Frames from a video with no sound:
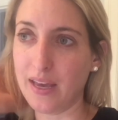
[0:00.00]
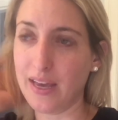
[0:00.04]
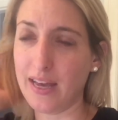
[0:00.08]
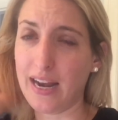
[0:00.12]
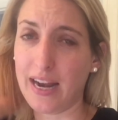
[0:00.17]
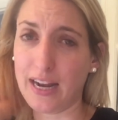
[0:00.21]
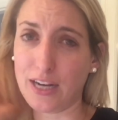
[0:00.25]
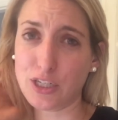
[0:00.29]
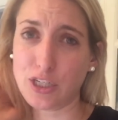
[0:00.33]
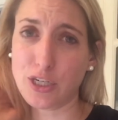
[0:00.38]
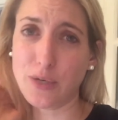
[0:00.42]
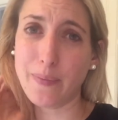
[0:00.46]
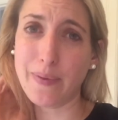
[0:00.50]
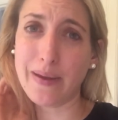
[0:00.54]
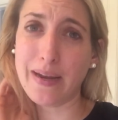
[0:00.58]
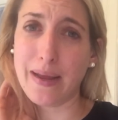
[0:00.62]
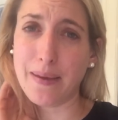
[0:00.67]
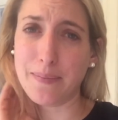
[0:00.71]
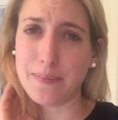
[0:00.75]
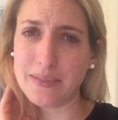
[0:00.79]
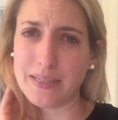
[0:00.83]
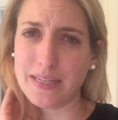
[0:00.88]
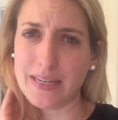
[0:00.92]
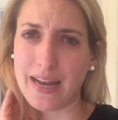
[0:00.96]
it actually went
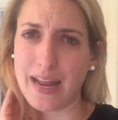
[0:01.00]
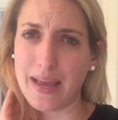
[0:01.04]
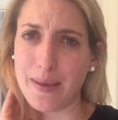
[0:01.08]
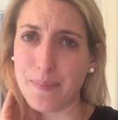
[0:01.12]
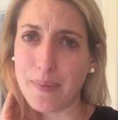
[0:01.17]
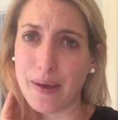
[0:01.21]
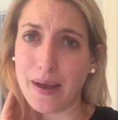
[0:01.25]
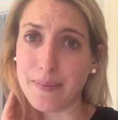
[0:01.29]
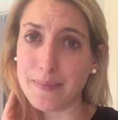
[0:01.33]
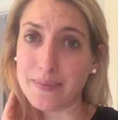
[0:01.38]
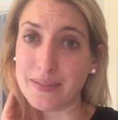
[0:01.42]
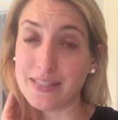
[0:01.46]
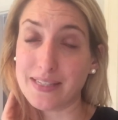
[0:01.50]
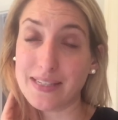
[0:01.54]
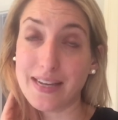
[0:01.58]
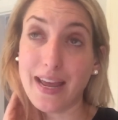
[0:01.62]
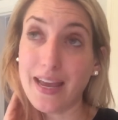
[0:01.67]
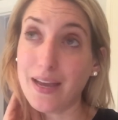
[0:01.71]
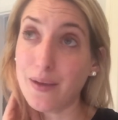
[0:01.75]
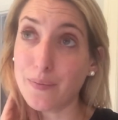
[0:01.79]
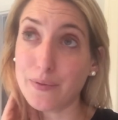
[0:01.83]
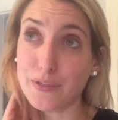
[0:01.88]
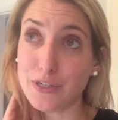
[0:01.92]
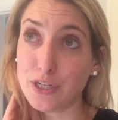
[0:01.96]
up today by
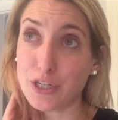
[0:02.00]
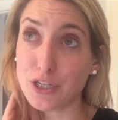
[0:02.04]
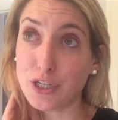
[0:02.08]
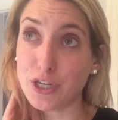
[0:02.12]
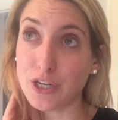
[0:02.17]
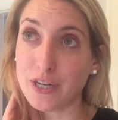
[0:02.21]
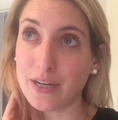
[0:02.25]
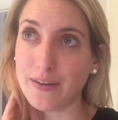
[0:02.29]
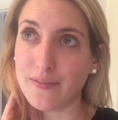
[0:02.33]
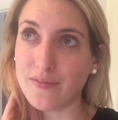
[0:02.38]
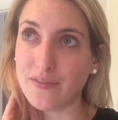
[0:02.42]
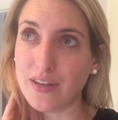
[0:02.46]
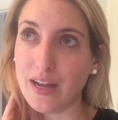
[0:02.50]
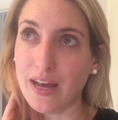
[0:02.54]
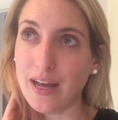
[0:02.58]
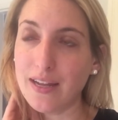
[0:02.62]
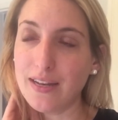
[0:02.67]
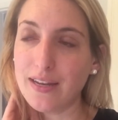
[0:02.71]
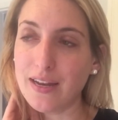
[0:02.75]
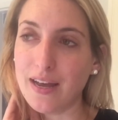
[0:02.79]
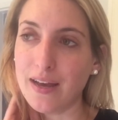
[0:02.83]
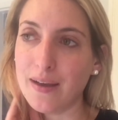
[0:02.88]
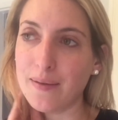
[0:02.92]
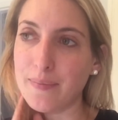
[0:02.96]
mistake, which it shouldn't have
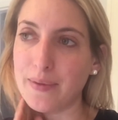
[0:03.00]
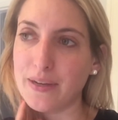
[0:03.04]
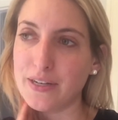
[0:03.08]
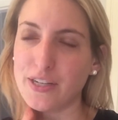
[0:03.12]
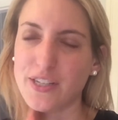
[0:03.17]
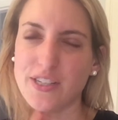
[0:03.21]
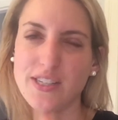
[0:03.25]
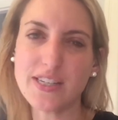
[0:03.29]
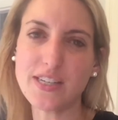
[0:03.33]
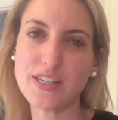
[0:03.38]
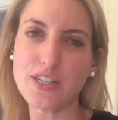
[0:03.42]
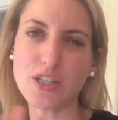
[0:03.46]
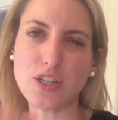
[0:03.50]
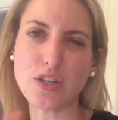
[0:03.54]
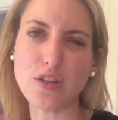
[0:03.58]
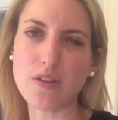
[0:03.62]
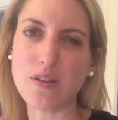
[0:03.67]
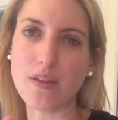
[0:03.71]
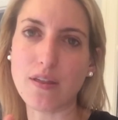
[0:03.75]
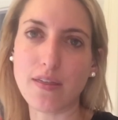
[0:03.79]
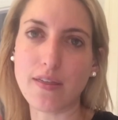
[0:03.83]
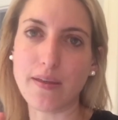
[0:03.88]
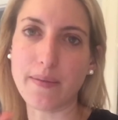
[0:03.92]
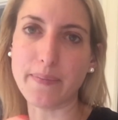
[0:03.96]
done. Um, I just need to do
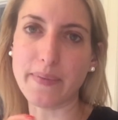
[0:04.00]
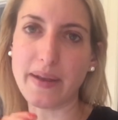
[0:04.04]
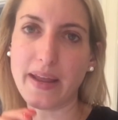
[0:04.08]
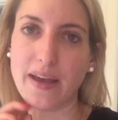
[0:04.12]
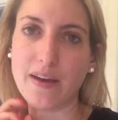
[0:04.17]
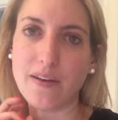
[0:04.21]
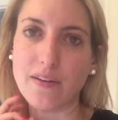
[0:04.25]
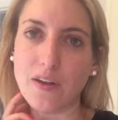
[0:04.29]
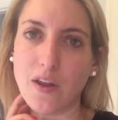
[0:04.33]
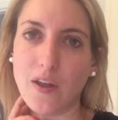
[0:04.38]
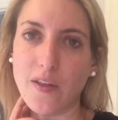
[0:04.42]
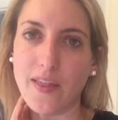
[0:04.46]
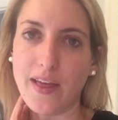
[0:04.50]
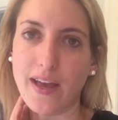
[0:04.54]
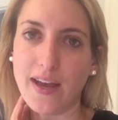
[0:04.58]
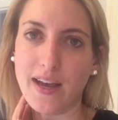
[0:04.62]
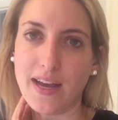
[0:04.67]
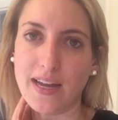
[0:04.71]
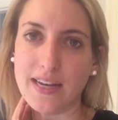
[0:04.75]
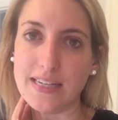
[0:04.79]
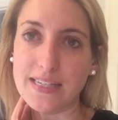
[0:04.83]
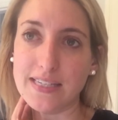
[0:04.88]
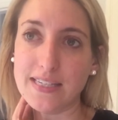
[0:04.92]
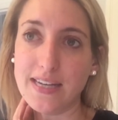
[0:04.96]
the thumbnail and all that
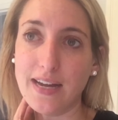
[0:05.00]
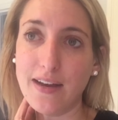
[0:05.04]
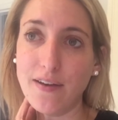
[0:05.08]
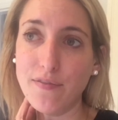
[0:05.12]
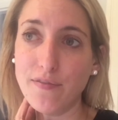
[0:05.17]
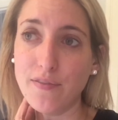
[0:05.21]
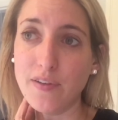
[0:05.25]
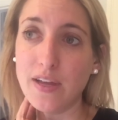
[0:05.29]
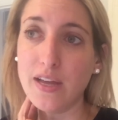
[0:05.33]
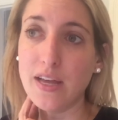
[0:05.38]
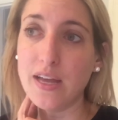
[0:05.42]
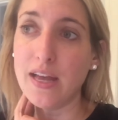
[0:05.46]
kind of stuff.